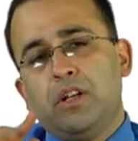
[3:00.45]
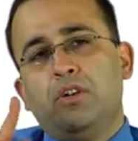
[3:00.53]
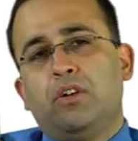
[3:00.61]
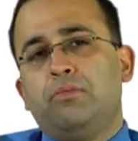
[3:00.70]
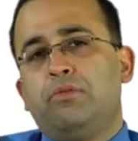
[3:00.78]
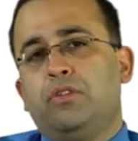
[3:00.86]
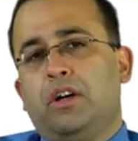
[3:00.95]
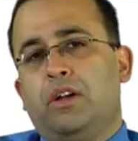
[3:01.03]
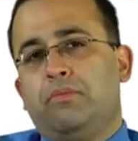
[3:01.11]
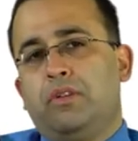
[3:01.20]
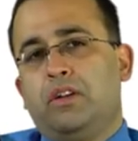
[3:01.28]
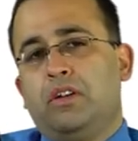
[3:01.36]
or
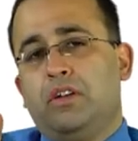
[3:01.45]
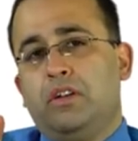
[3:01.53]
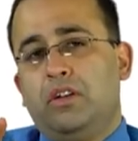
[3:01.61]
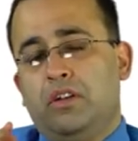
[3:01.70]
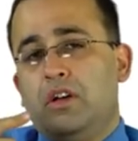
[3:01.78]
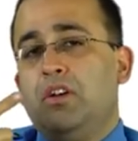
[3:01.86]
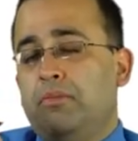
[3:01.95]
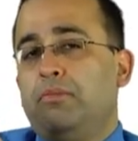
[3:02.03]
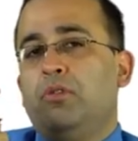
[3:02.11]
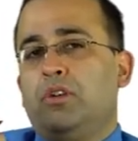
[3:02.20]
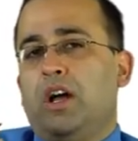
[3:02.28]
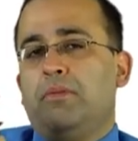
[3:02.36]
non-programmed?
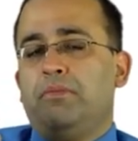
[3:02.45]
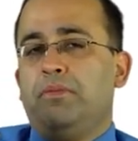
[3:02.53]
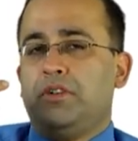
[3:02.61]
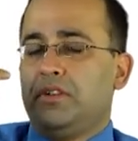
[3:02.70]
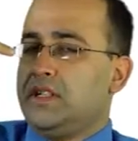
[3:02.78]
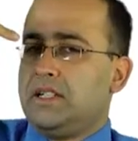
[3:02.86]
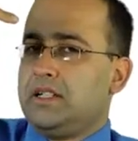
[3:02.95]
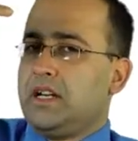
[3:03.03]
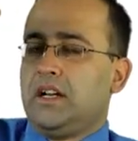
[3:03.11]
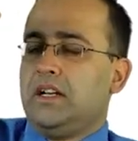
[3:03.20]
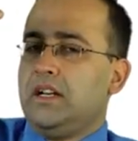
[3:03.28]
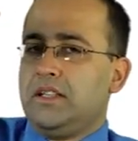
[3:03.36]
Programmed, because it
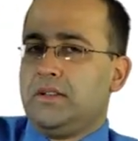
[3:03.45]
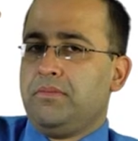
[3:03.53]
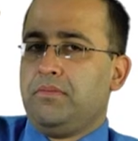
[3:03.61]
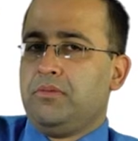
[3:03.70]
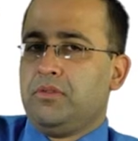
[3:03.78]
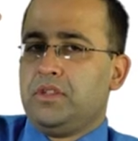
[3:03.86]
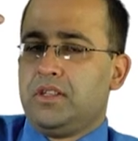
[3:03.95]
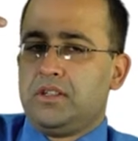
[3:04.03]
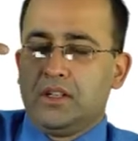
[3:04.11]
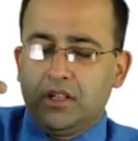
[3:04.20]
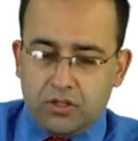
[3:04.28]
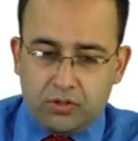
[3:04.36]
started as apoptosis
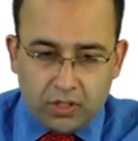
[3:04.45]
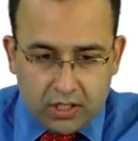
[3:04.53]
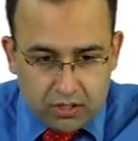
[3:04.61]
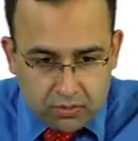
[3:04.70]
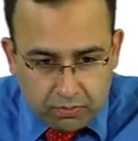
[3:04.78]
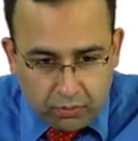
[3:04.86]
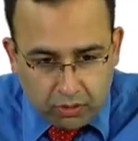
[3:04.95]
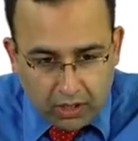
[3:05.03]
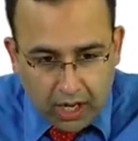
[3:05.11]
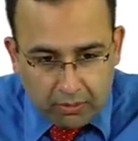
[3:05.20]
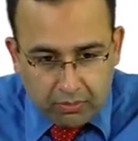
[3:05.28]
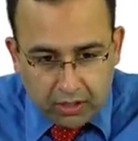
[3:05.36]
na, so it is
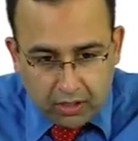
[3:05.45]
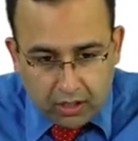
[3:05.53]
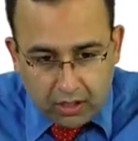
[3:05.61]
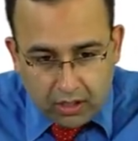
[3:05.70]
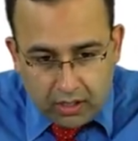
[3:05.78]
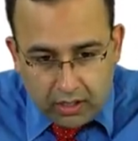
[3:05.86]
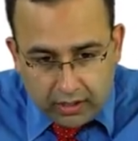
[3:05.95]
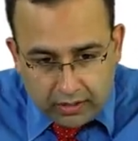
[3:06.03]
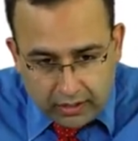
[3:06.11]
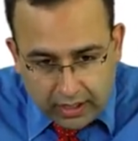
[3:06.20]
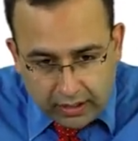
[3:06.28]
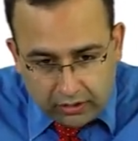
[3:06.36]
programmed
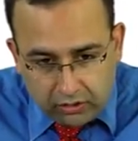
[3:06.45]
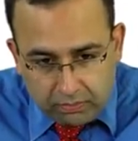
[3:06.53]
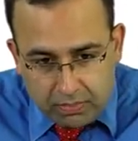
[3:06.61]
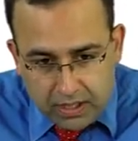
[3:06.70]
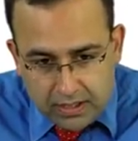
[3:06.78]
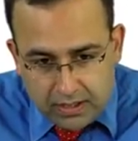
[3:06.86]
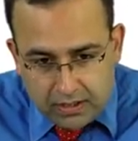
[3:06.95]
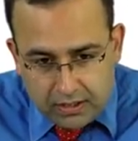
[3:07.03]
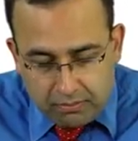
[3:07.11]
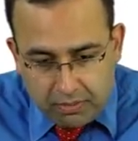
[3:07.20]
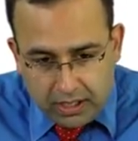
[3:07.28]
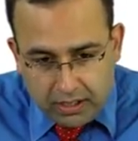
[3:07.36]
caspase
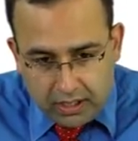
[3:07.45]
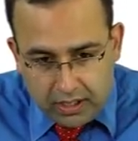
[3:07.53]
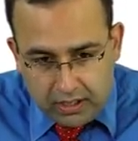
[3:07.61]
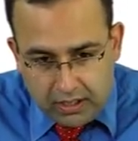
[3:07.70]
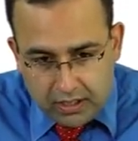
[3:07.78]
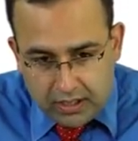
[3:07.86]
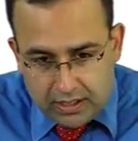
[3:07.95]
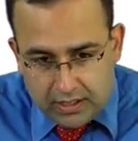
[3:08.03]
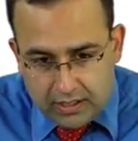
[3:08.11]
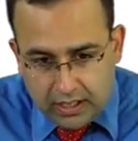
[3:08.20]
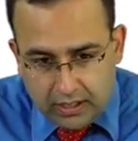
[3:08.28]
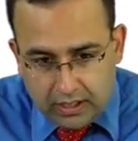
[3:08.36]
dependent
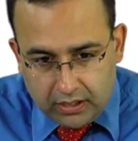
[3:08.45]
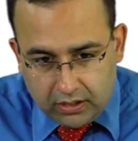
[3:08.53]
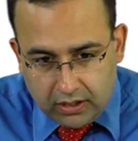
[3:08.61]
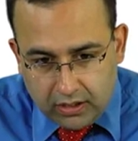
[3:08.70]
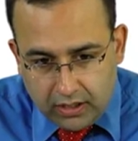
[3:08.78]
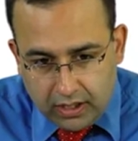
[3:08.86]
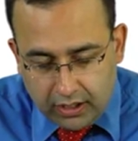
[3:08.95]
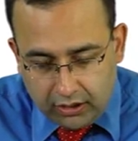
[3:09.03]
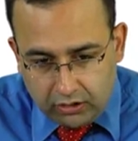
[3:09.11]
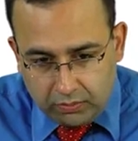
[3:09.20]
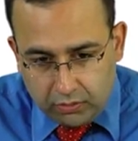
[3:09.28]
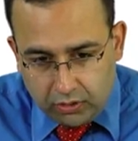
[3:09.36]
cell death. It
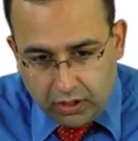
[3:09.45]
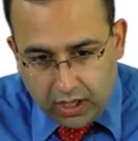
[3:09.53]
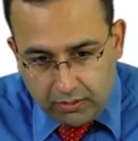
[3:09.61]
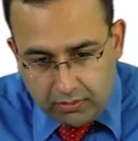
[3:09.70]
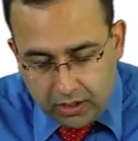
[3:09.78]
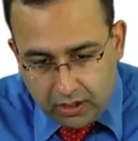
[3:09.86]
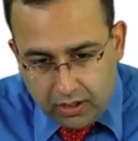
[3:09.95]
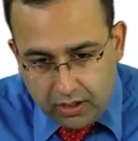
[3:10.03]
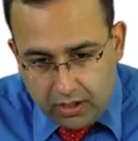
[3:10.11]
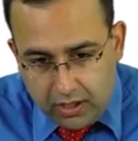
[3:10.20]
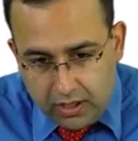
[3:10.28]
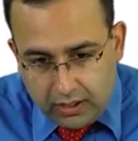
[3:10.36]
is programmed
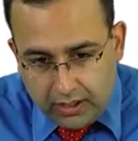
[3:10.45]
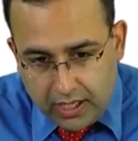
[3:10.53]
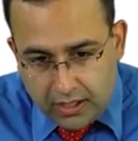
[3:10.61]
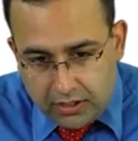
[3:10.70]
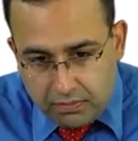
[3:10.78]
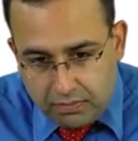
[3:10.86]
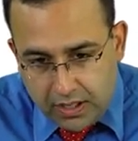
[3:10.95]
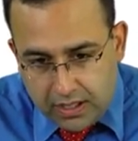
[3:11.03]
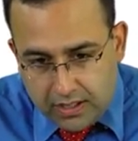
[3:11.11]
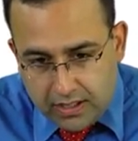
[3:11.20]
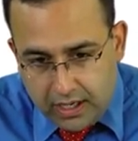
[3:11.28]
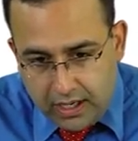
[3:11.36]

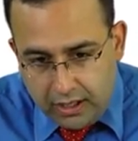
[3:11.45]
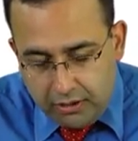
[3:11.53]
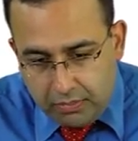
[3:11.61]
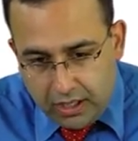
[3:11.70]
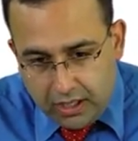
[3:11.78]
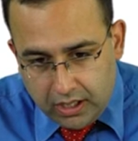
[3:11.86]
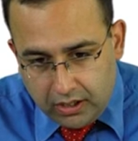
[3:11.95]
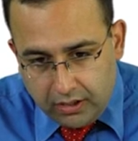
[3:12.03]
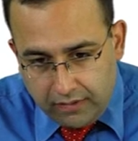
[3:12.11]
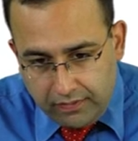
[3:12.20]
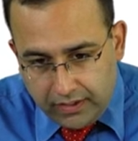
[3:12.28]
caspase independent